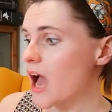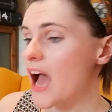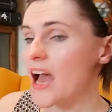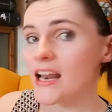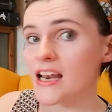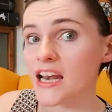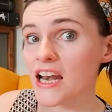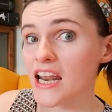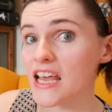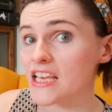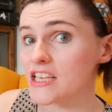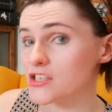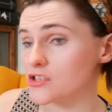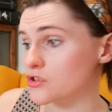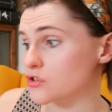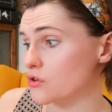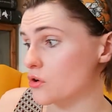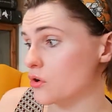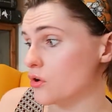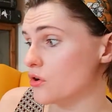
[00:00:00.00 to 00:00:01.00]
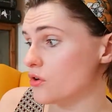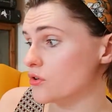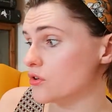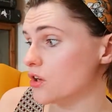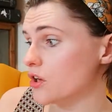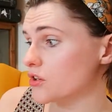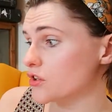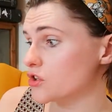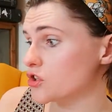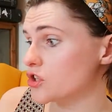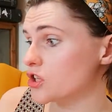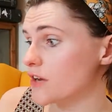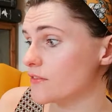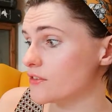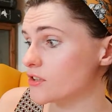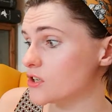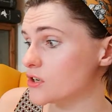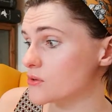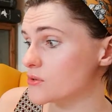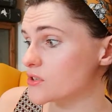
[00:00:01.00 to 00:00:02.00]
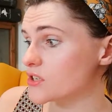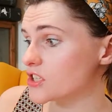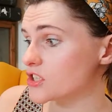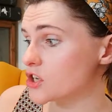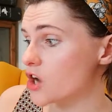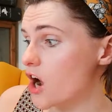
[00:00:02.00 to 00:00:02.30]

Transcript: At least you're not a shovel-nosed